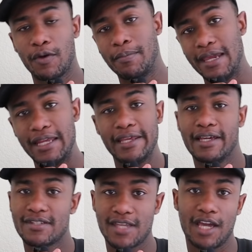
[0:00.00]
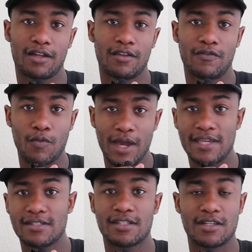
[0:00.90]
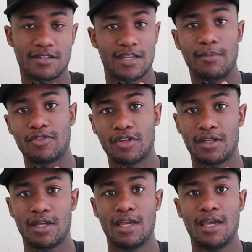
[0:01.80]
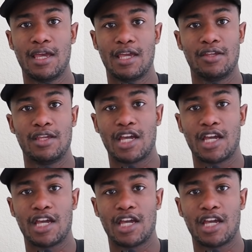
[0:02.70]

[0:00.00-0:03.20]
repeating a cycle of waste, consumption, and